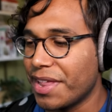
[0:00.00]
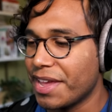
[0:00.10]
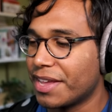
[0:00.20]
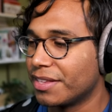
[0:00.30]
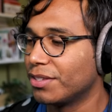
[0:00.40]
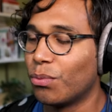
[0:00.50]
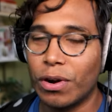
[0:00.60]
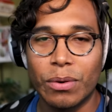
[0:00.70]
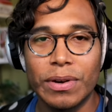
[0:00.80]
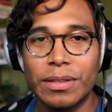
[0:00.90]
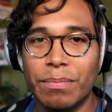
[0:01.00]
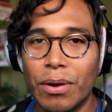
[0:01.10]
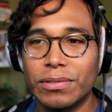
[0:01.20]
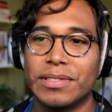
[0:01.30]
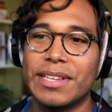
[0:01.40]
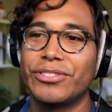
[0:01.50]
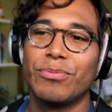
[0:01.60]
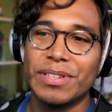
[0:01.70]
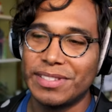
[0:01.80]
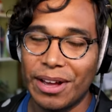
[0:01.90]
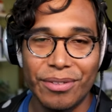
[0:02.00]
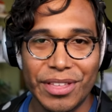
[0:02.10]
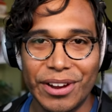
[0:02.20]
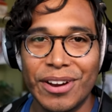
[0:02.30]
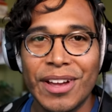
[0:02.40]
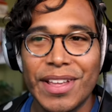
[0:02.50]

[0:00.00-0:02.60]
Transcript: that it can just work with most instruments out there.